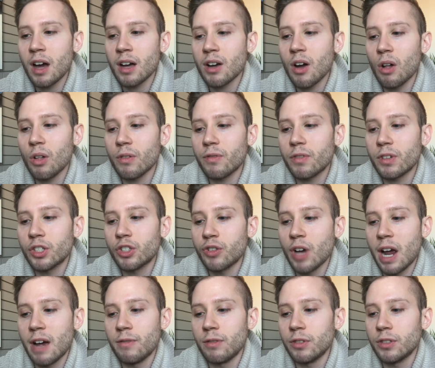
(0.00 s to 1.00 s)
Gulliver
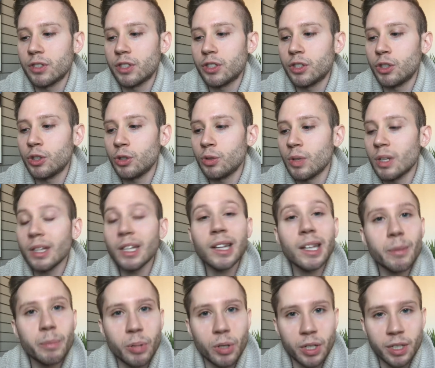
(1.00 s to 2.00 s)
travels to
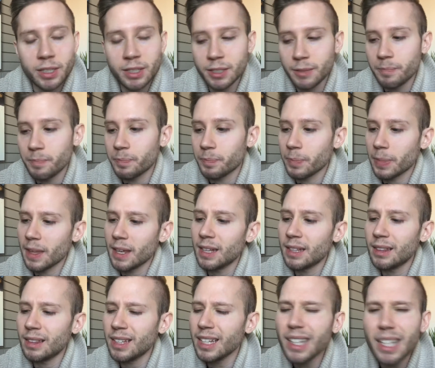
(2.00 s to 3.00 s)
Lilliput.
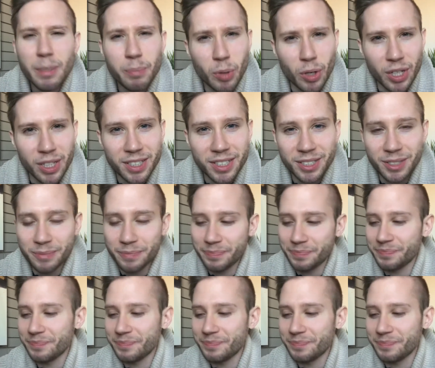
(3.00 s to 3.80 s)
Lilliput.